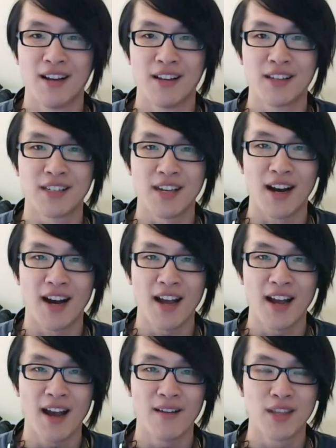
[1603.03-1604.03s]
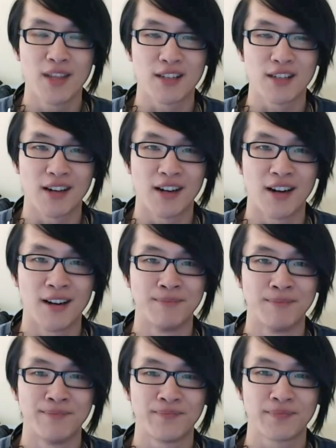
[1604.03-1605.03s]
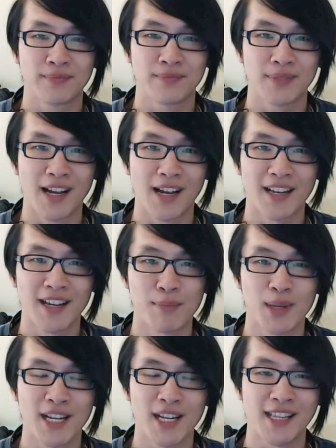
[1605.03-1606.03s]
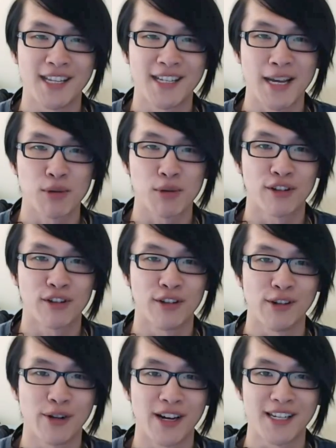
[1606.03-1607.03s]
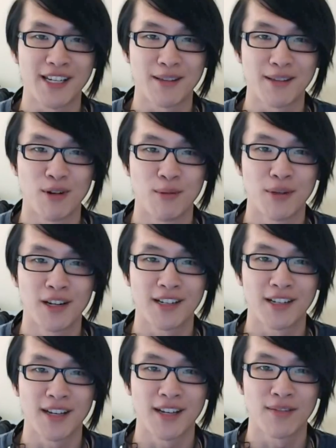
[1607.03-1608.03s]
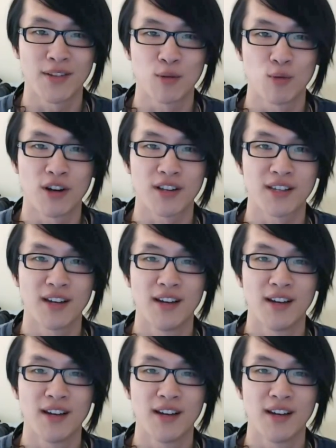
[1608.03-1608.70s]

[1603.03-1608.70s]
See, I have this. Um, I'm going to get a bit inception on you guys at the moment. I'm going to see if this works.